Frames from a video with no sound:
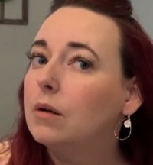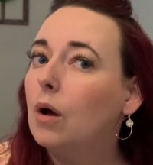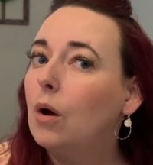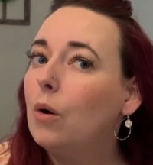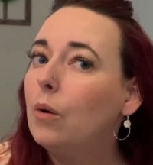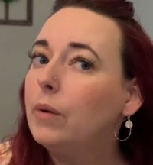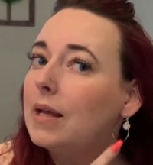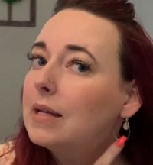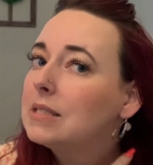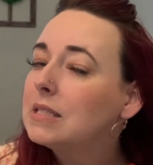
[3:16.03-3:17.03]
Oh,
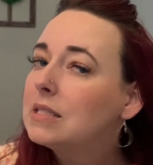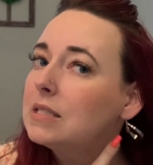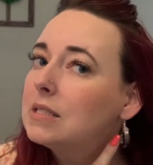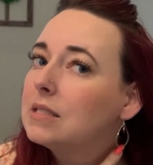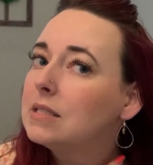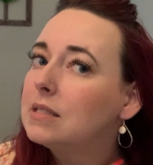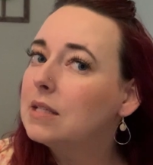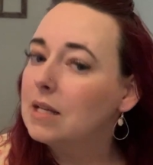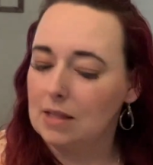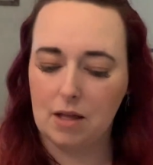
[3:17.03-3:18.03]
yes.
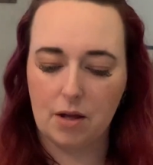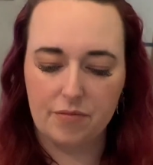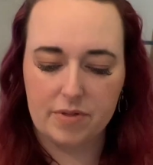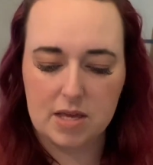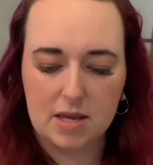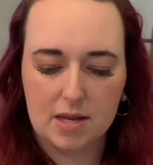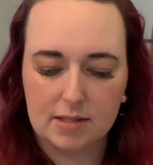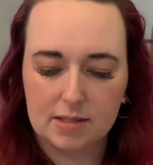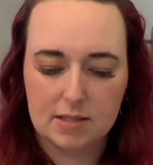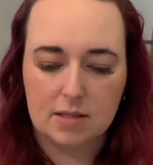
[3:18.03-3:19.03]
Love
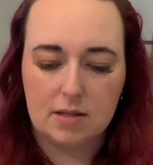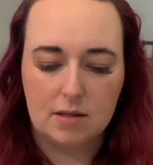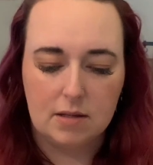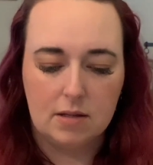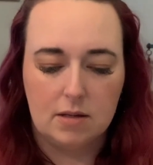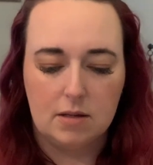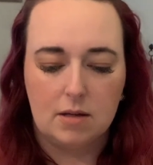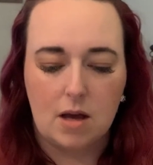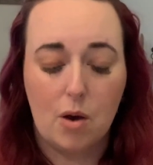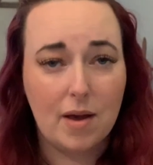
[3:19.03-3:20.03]
these.
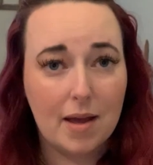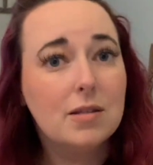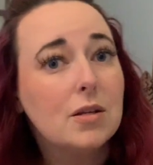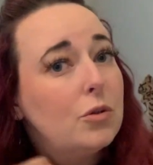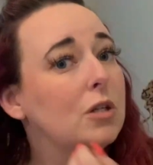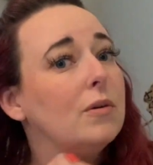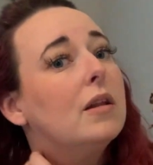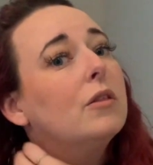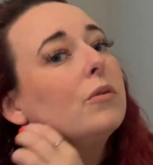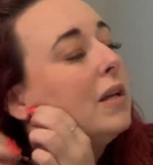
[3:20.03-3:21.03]
Okay, so two out
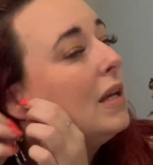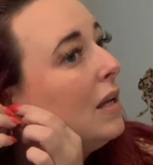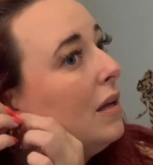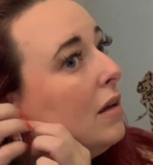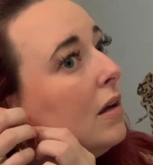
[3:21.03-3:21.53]
of three